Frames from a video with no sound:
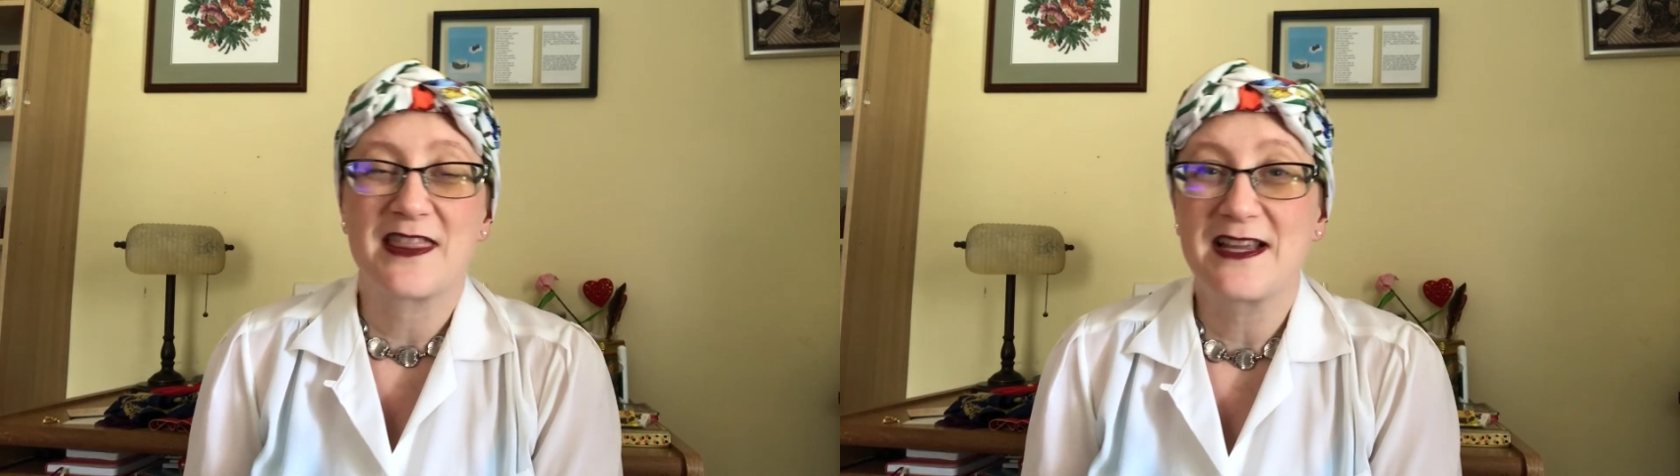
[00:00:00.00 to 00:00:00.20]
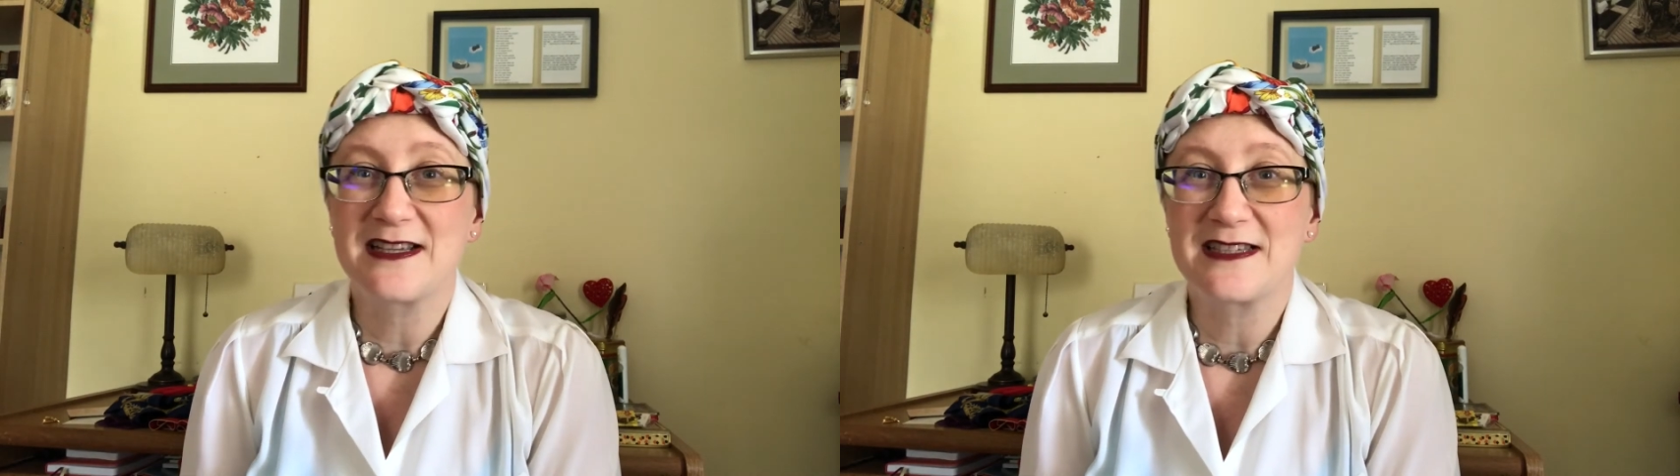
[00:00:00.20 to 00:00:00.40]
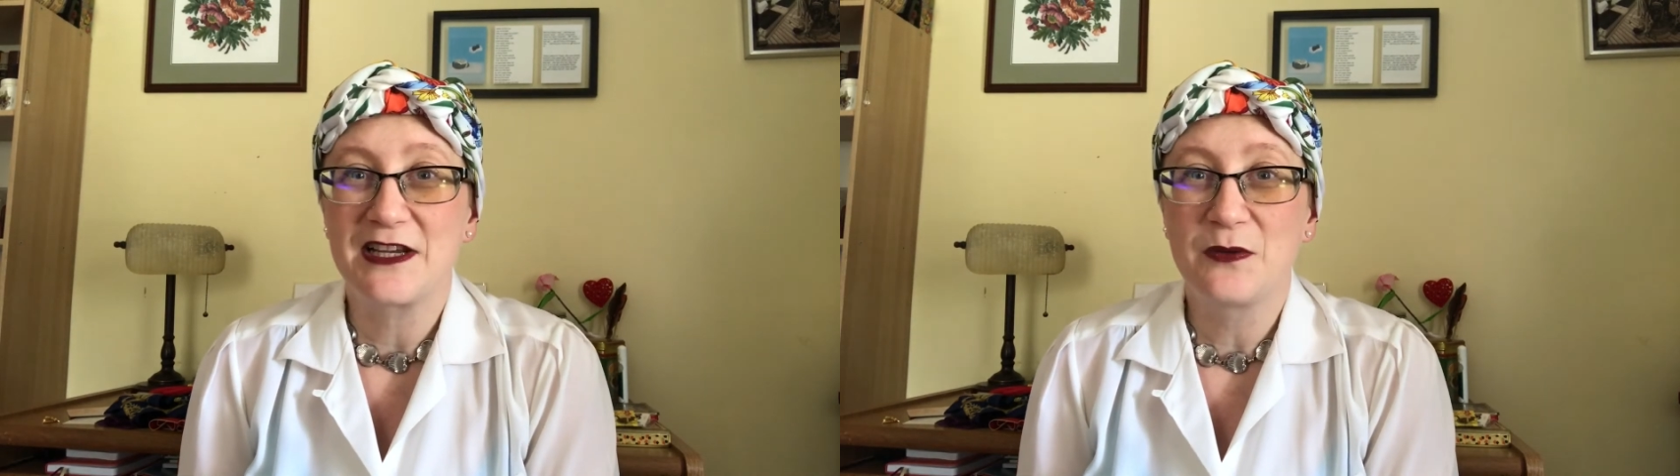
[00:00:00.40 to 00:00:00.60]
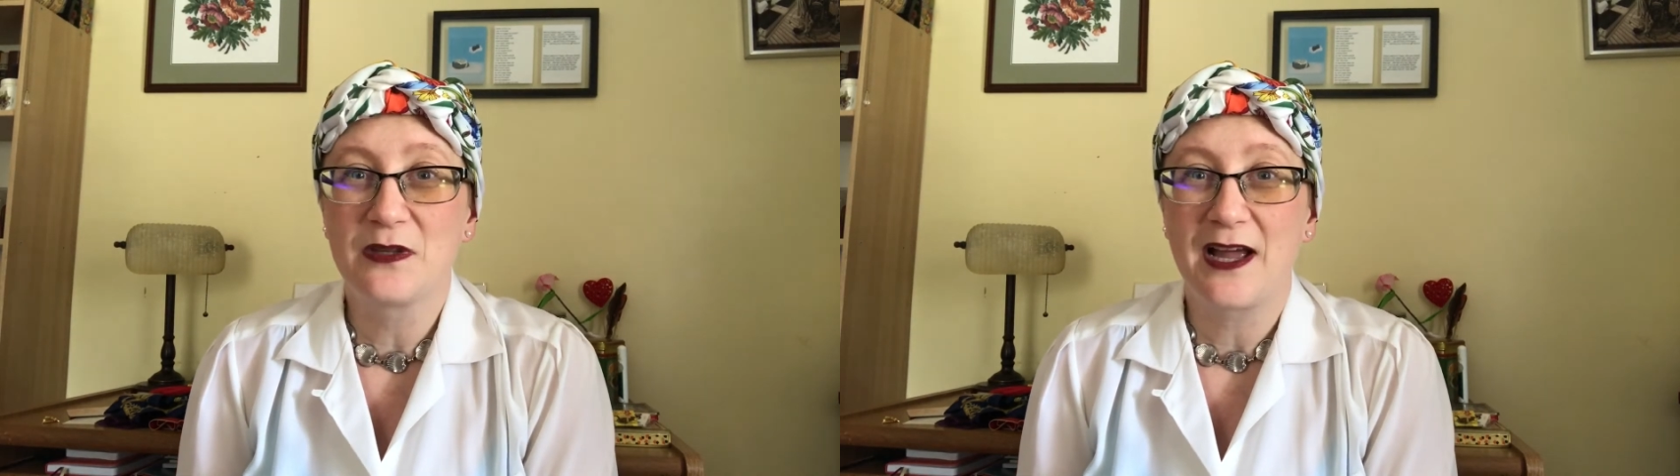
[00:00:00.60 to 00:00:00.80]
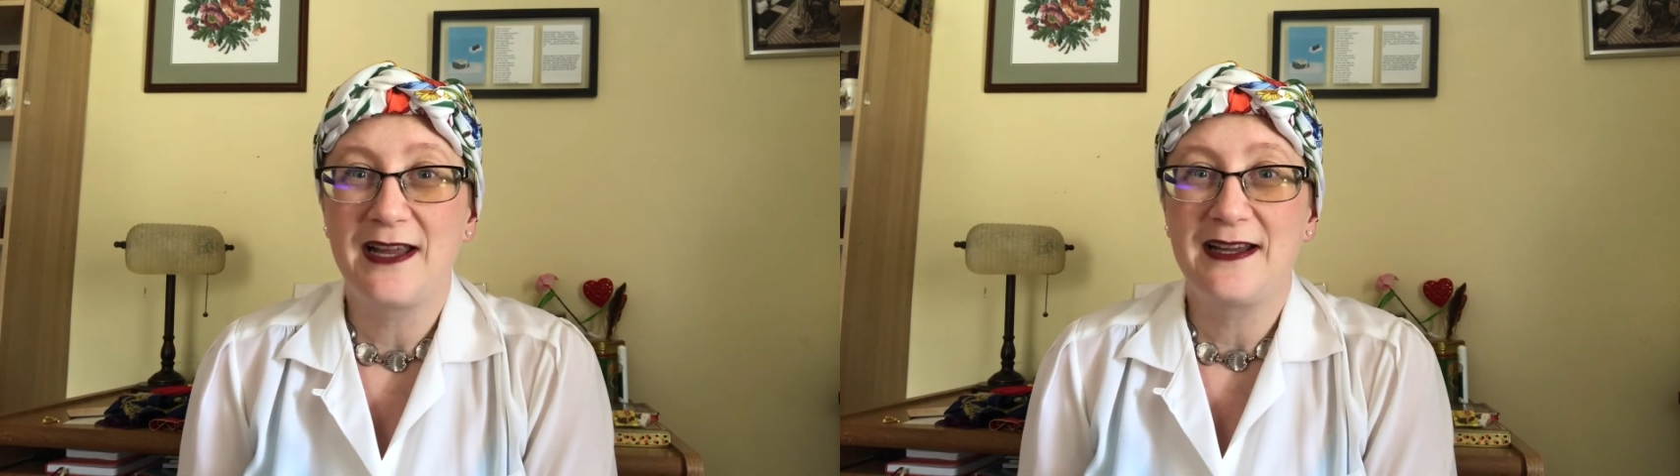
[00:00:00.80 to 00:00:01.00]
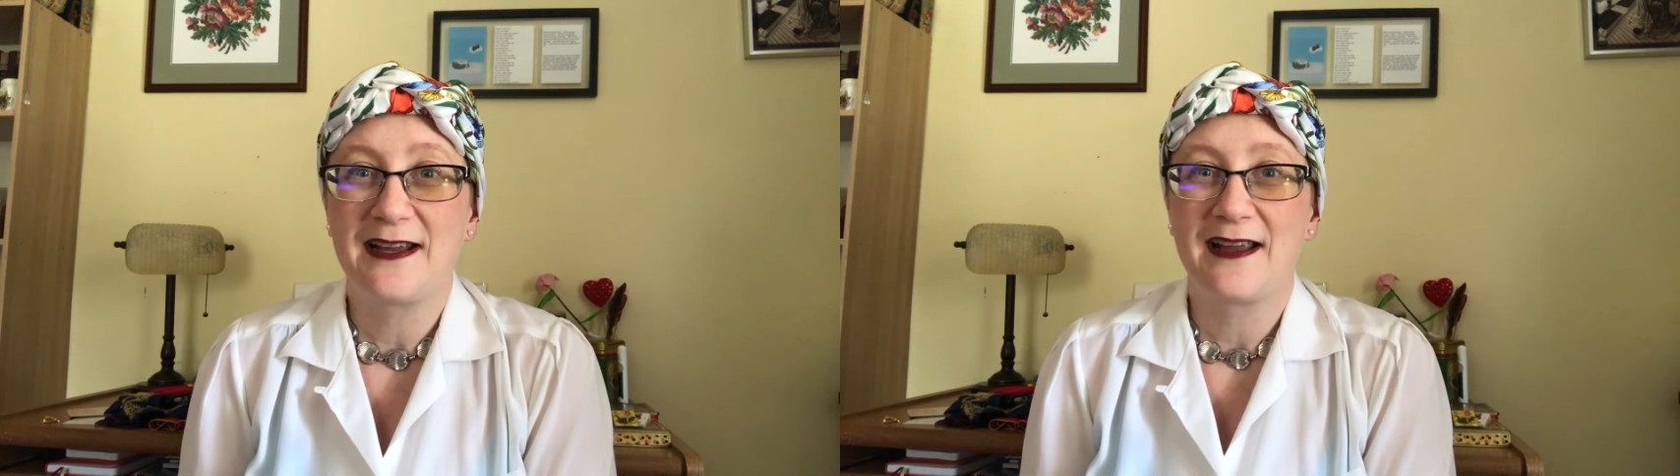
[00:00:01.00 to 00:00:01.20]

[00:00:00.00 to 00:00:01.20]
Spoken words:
things that you like,